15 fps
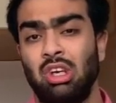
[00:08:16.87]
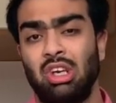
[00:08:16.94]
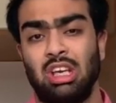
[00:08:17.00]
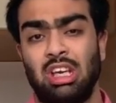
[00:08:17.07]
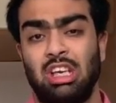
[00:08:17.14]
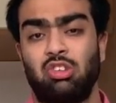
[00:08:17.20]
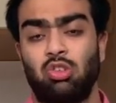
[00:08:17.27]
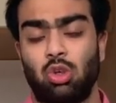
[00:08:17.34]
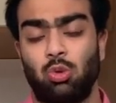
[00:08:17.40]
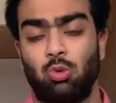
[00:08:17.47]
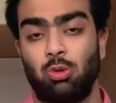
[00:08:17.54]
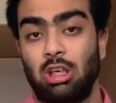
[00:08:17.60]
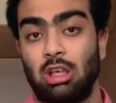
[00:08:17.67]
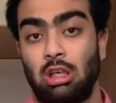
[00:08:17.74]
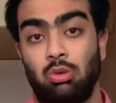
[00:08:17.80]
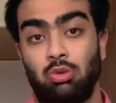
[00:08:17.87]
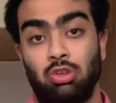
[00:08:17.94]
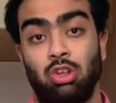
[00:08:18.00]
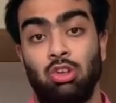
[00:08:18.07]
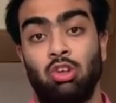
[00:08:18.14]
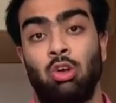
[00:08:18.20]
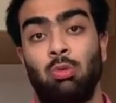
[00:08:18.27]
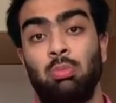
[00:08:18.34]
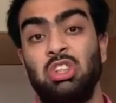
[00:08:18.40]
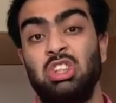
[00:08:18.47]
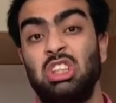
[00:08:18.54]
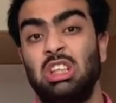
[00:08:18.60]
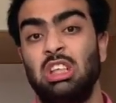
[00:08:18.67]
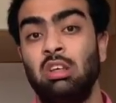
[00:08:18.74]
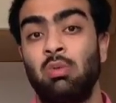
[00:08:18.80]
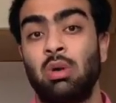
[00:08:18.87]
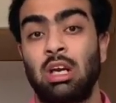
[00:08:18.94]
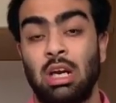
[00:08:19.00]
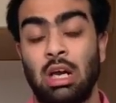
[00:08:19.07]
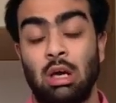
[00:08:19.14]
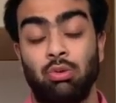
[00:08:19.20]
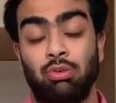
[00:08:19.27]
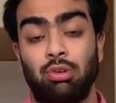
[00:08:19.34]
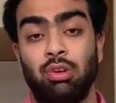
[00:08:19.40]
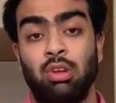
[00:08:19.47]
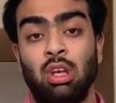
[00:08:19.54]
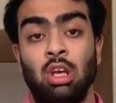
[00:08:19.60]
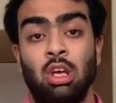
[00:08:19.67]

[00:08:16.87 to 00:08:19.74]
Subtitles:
ASOS warehouses, or machine warehouses.